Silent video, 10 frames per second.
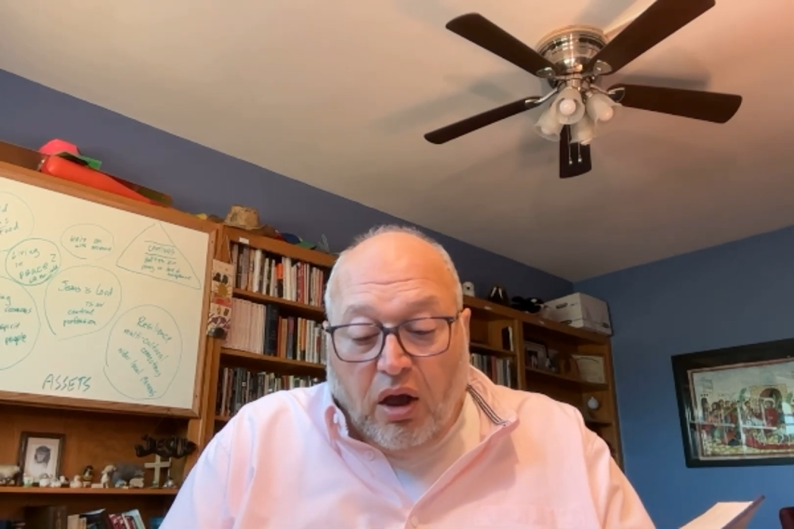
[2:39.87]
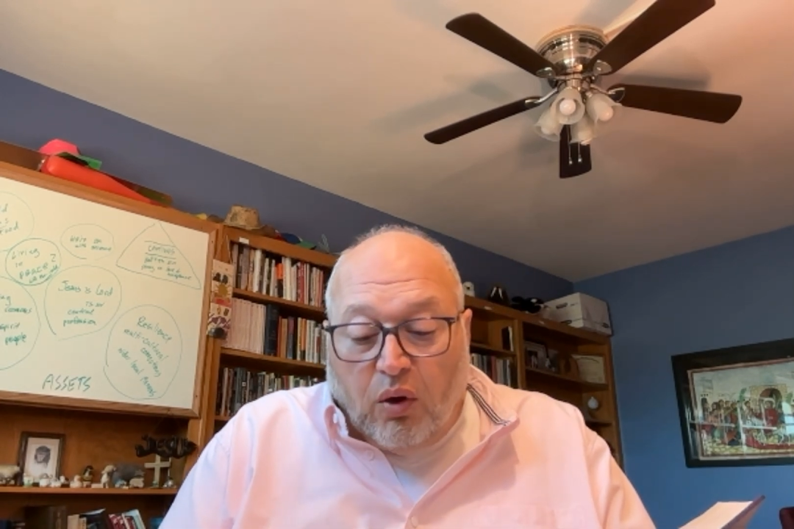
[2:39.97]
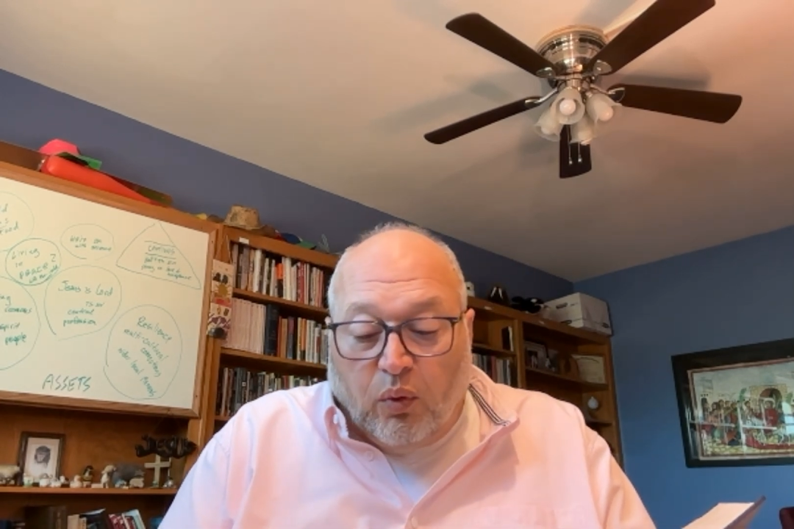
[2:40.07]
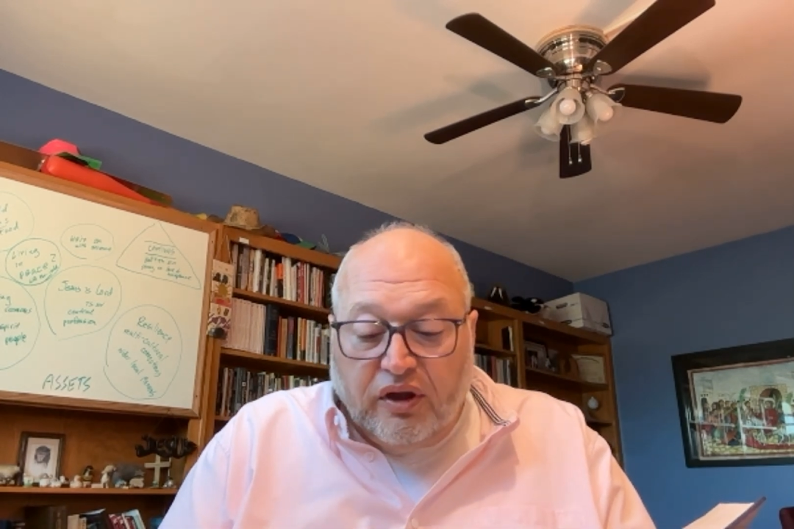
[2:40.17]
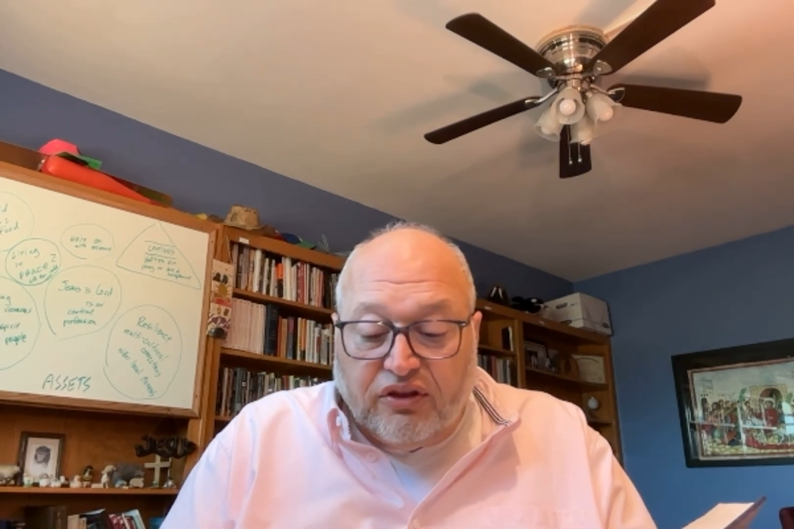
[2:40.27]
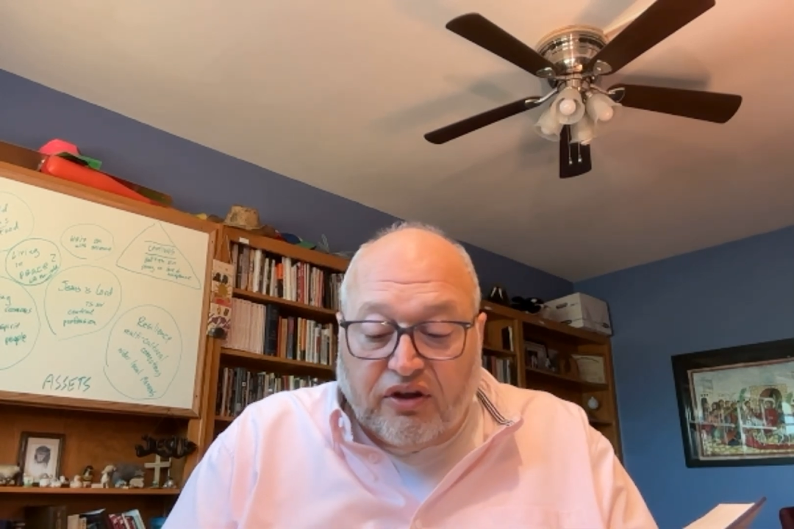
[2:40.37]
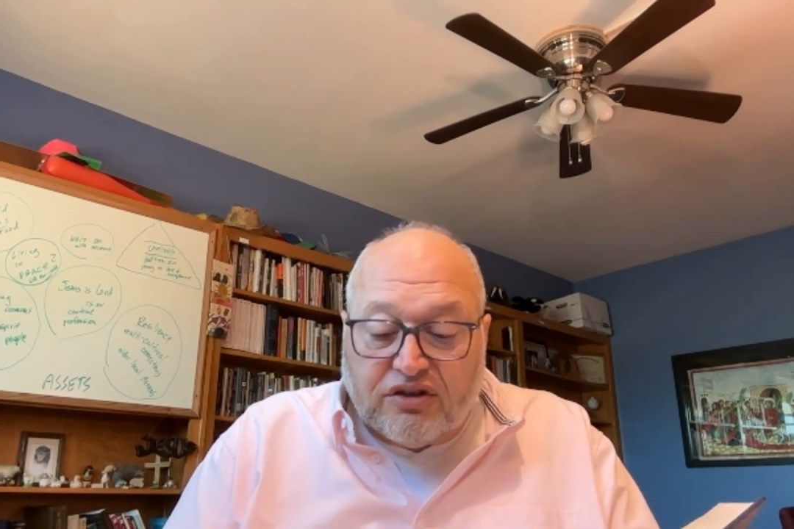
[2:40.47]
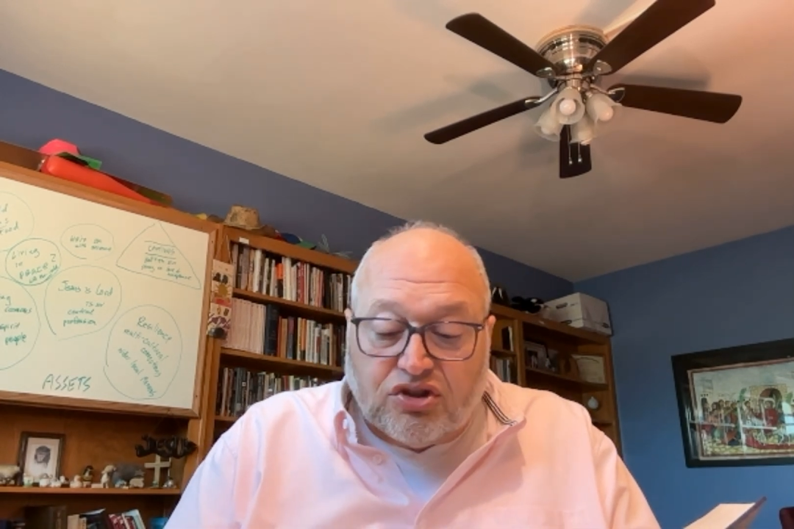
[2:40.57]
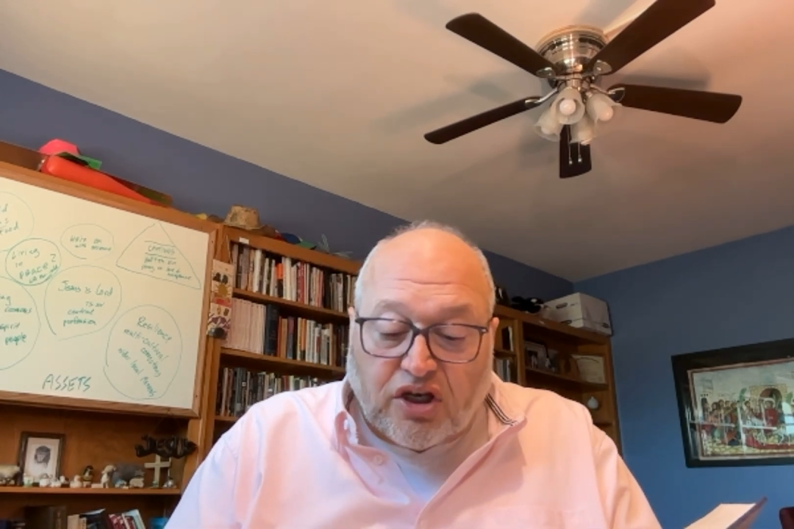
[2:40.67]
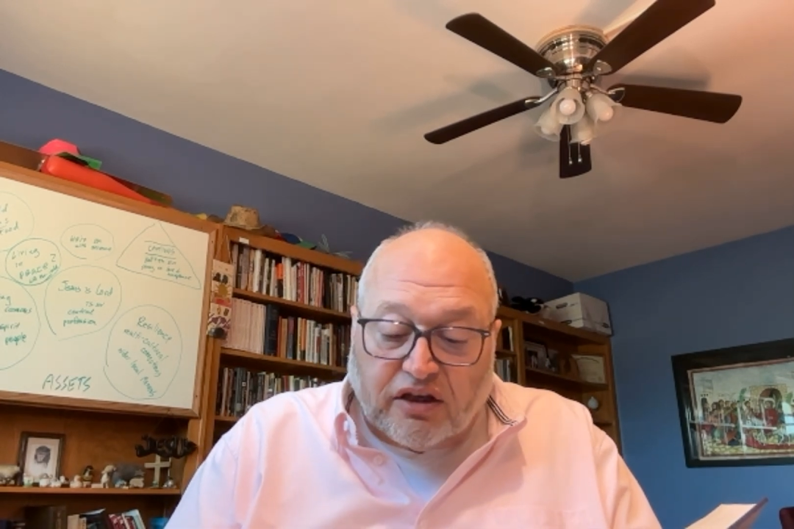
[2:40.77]
with a
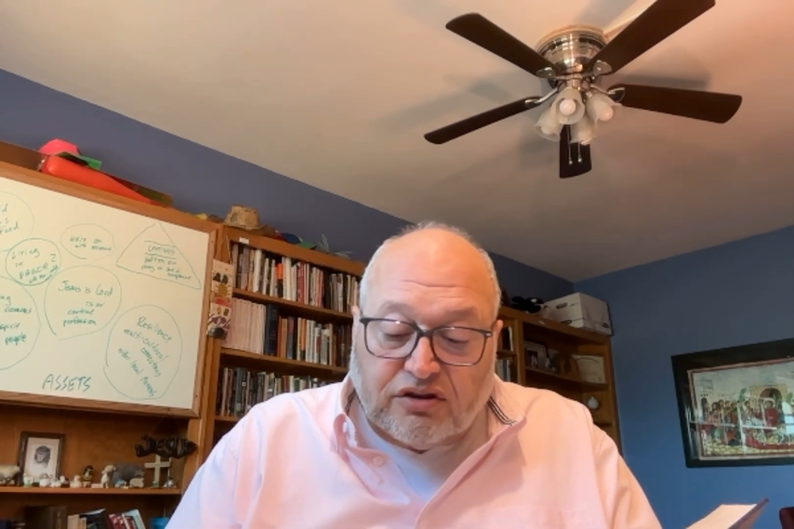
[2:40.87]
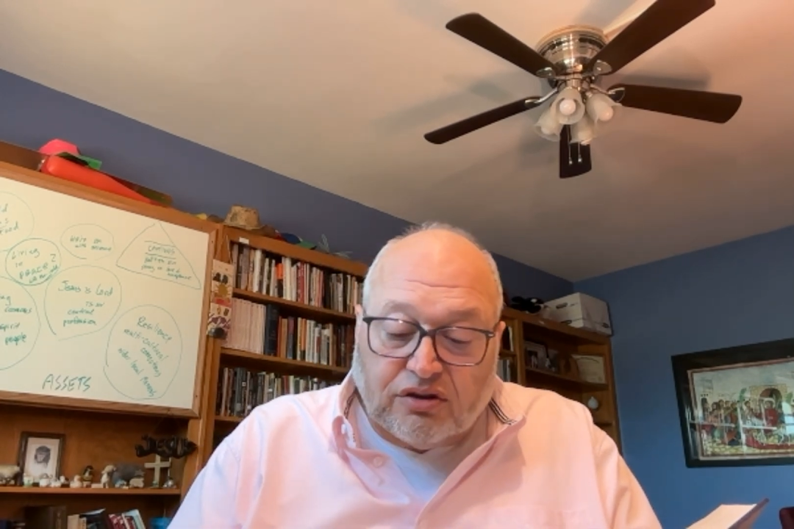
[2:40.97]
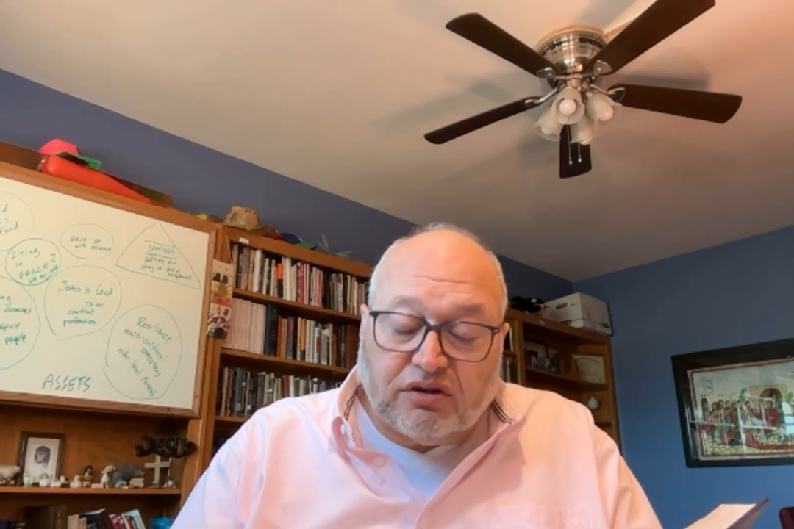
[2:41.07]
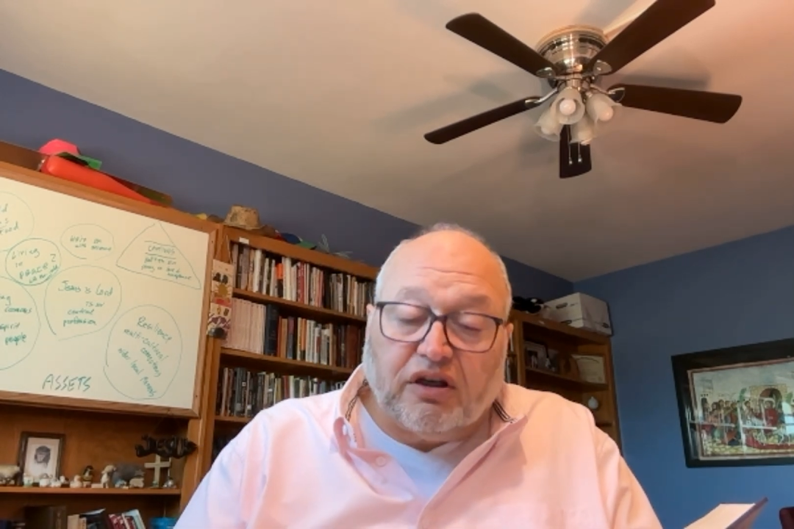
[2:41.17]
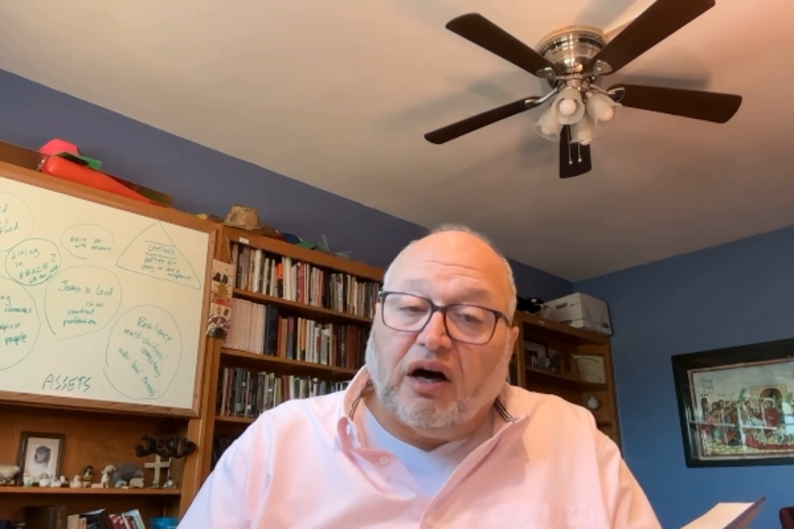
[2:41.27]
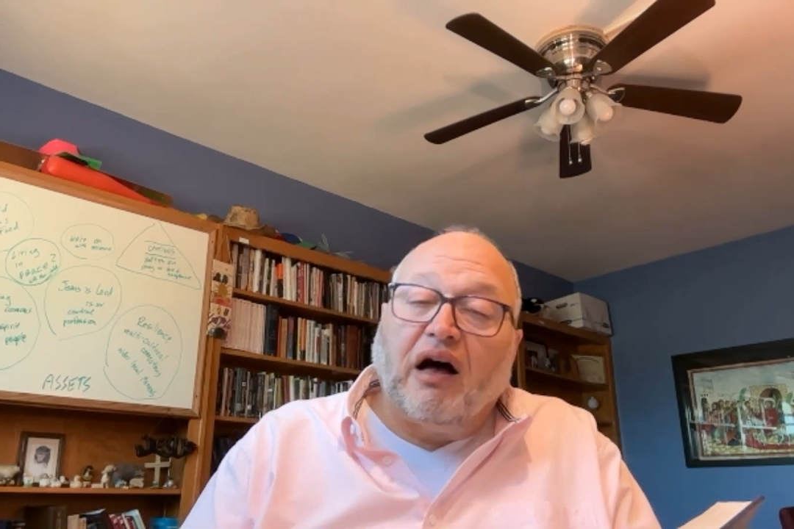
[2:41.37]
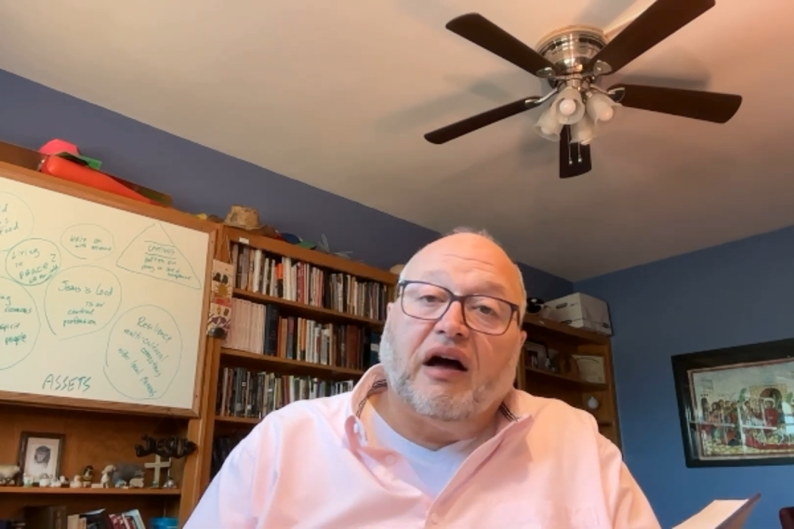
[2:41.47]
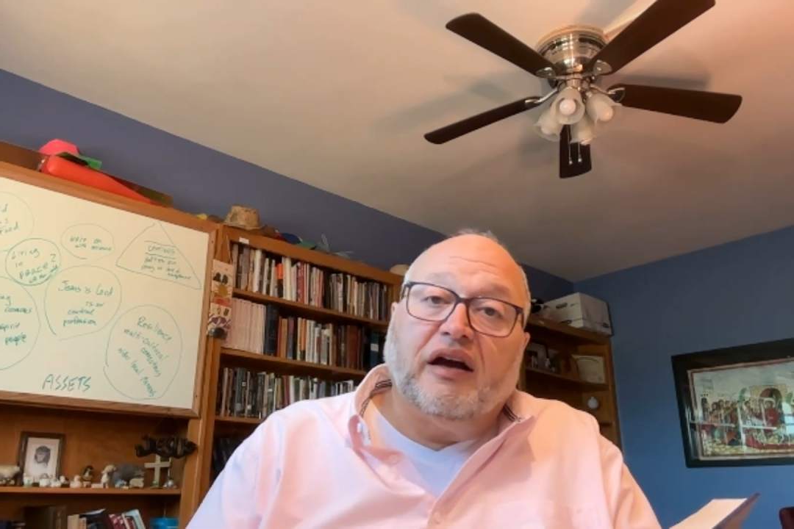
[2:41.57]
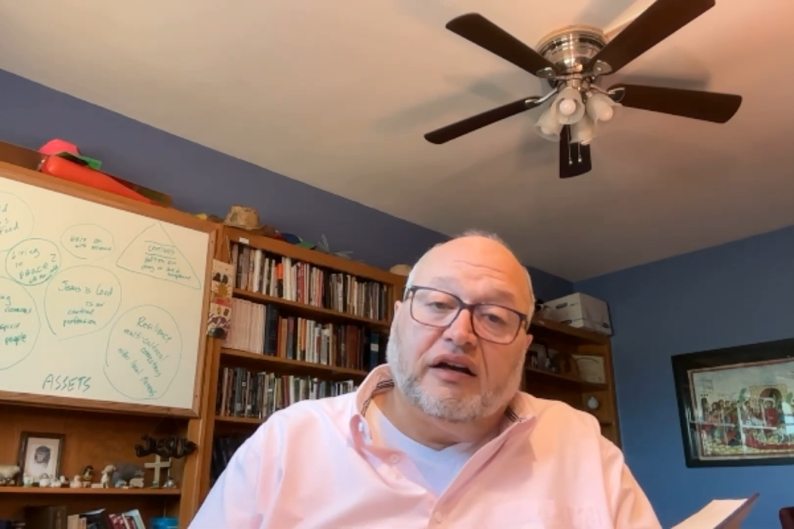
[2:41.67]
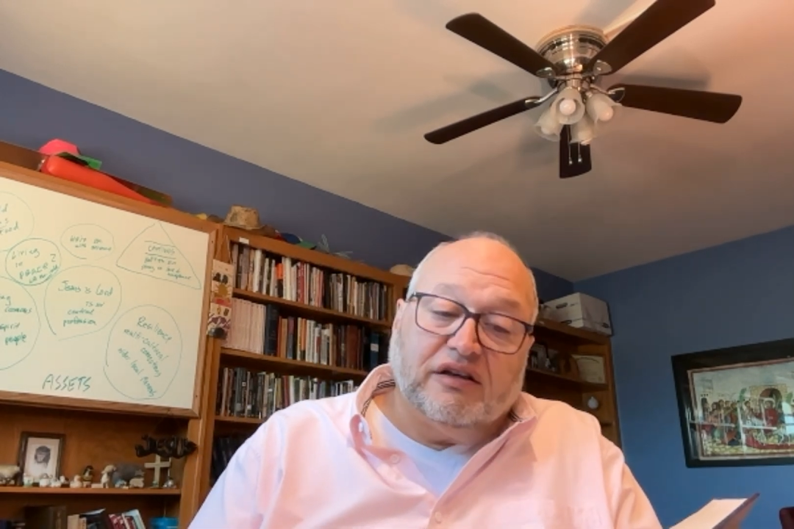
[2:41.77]
gentle
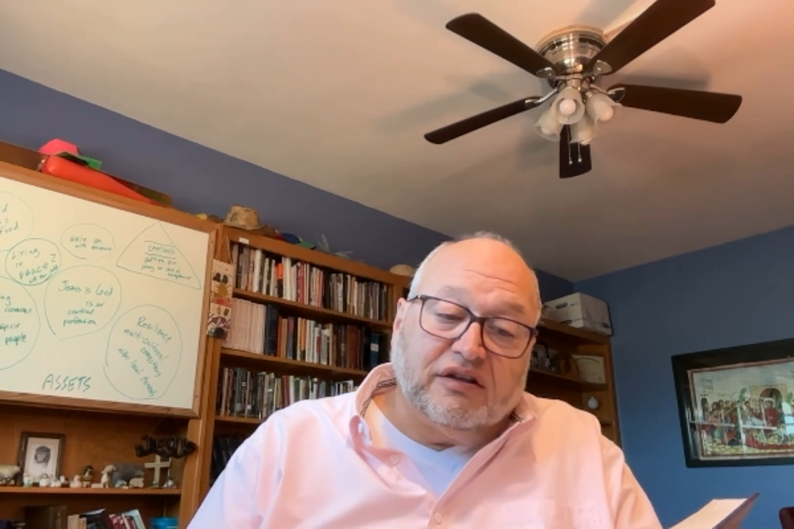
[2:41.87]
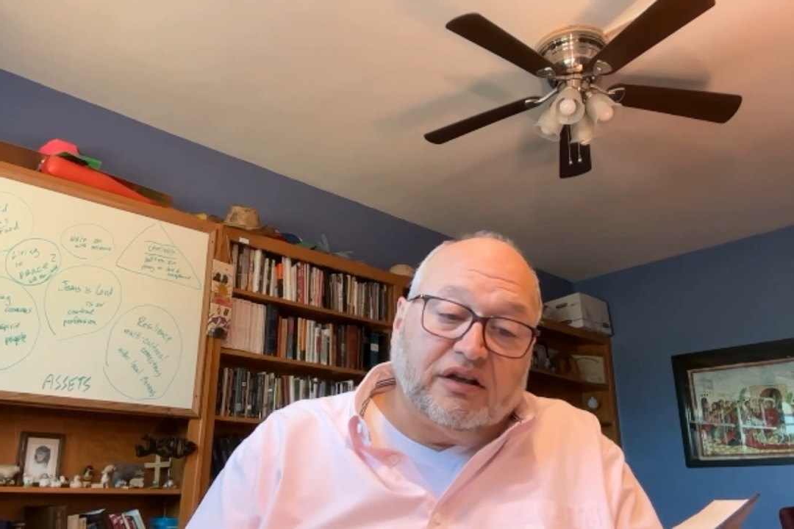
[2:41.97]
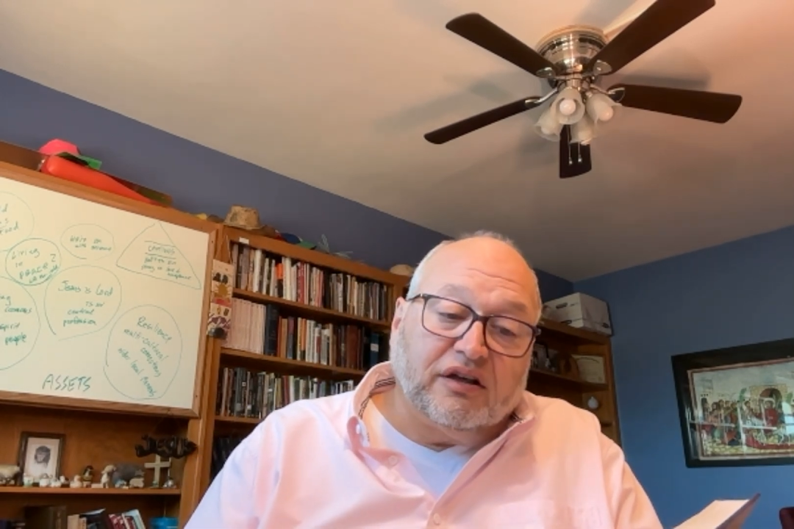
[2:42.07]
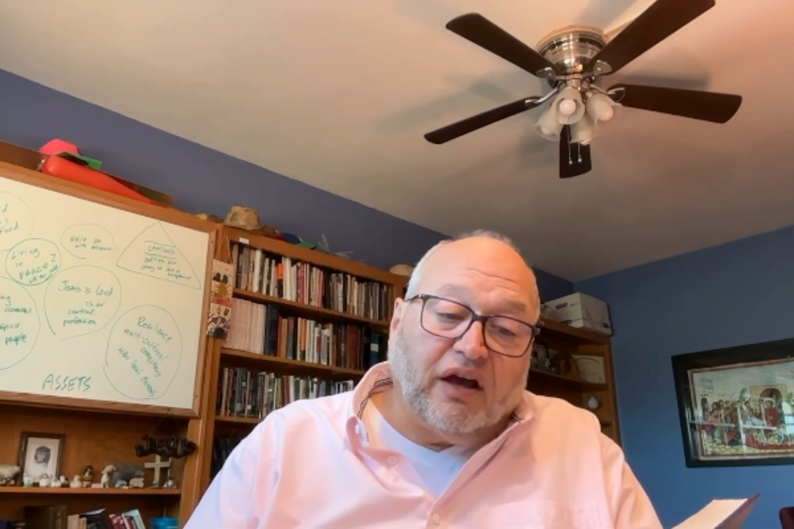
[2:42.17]
guiding